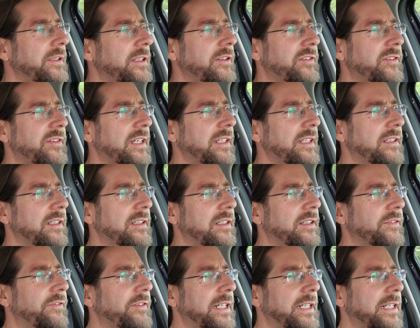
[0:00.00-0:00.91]
and he said that
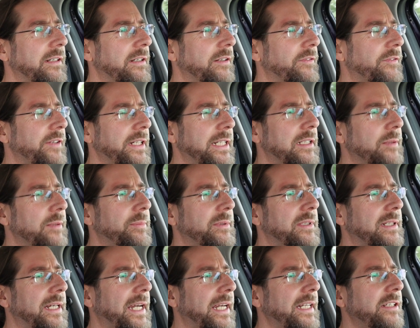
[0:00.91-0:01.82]
the
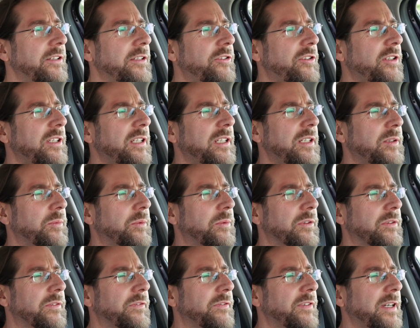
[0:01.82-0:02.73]
available energy
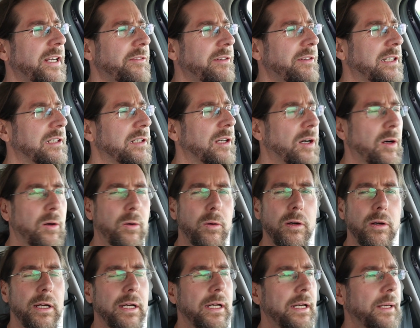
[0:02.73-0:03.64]
was very
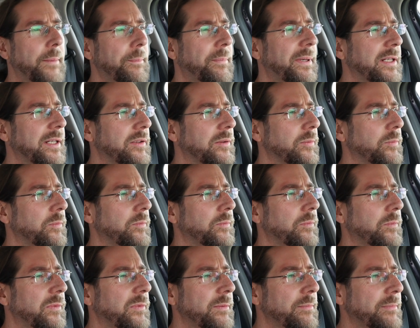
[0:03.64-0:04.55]
low, but
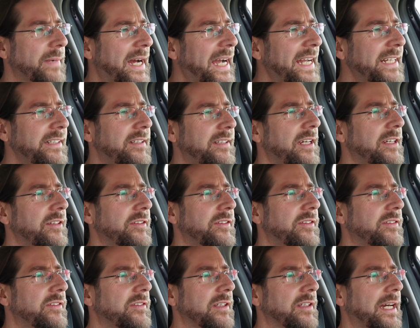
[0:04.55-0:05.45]
in my
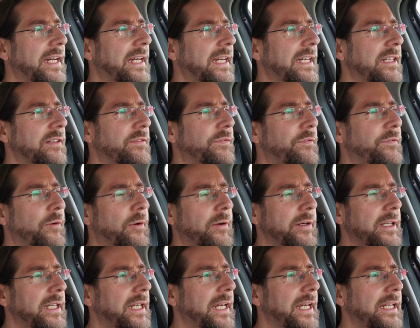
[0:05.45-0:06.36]
tests I had
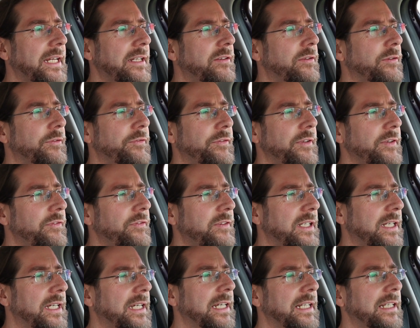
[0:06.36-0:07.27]
48 to
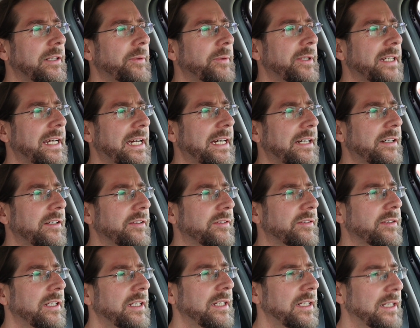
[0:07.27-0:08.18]
50 kilowatt
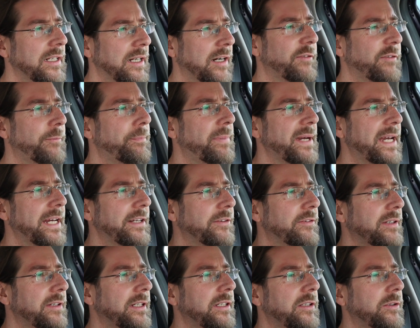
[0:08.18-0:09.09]
hours of
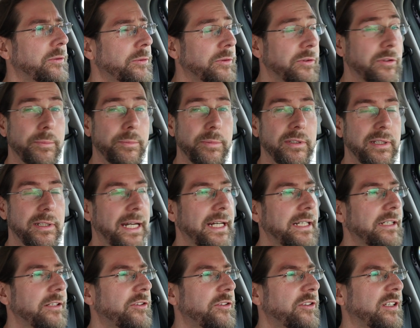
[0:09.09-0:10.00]
battery usable
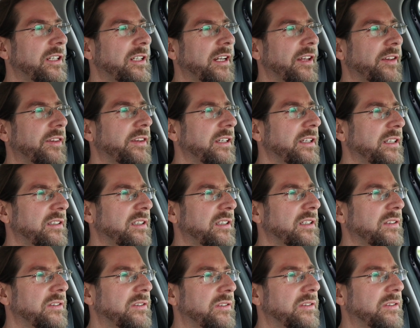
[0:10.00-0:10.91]
energy, and I think
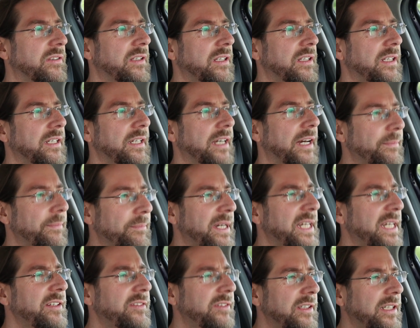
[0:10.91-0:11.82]
that's
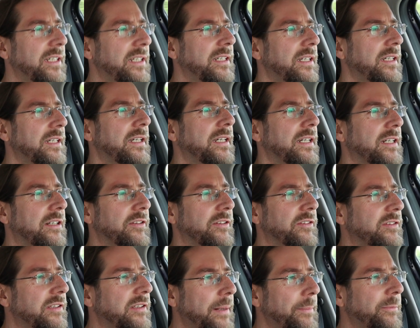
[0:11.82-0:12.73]
amazing.
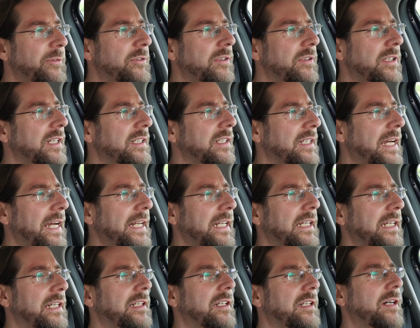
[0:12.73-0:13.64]
Consumption at
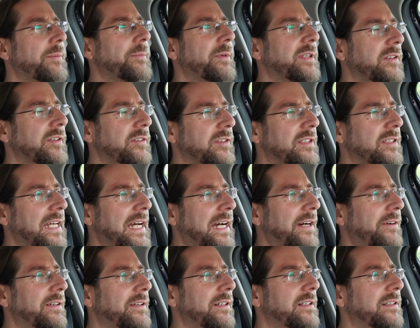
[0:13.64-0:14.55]
90 kilometers an
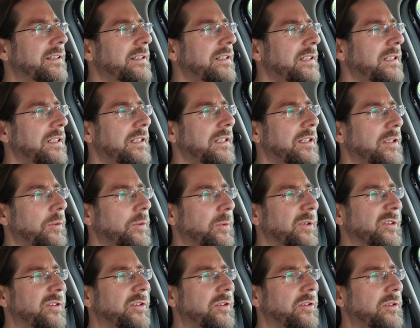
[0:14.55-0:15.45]
hour
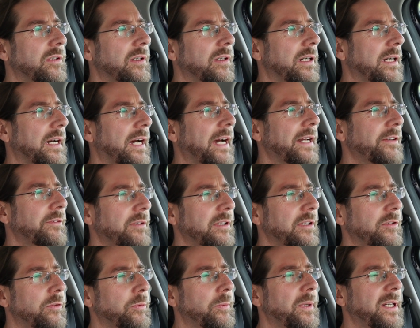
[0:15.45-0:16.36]
was
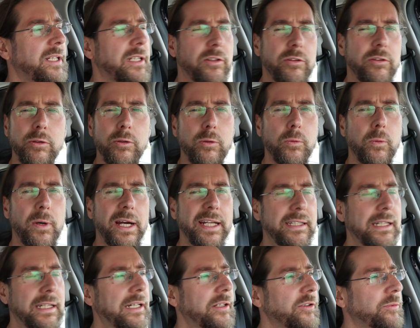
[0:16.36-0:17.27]
122
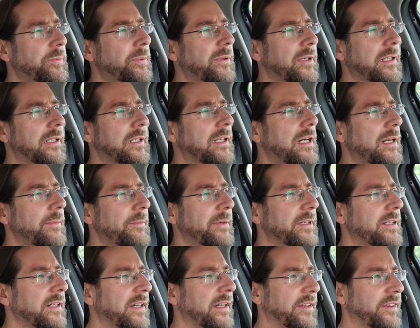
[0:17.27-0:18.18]
watt hours per
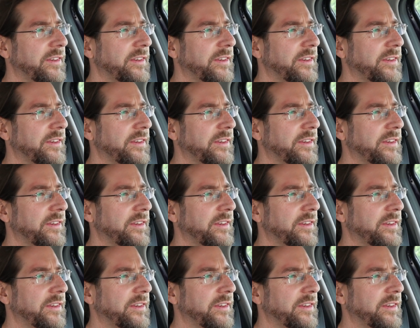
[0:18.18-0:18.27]
kilometer. I